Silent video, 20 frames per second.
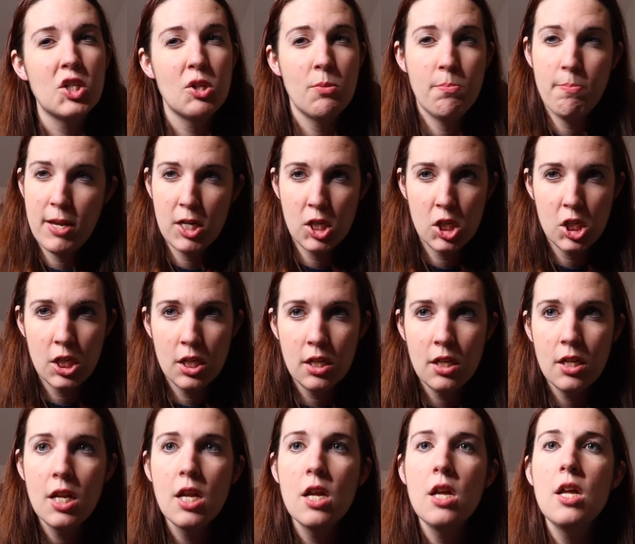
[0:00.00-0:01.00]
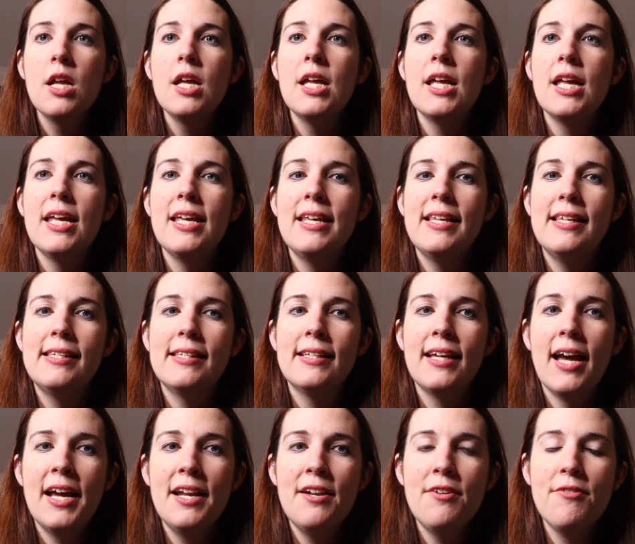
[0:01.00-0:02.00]
/ mention is
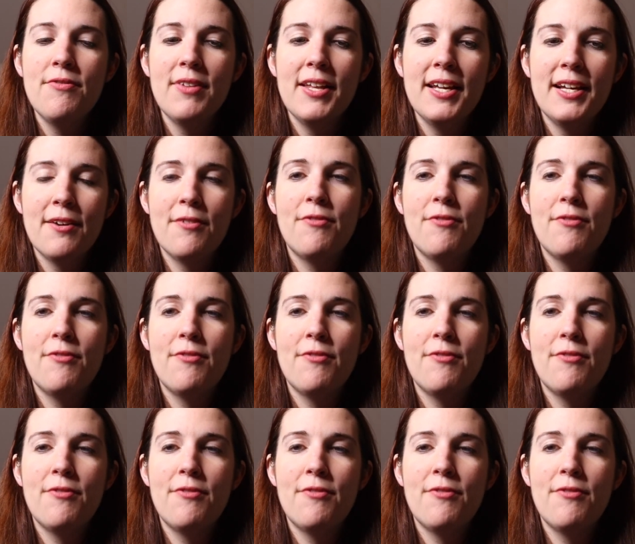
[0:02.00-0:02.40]
kind of like a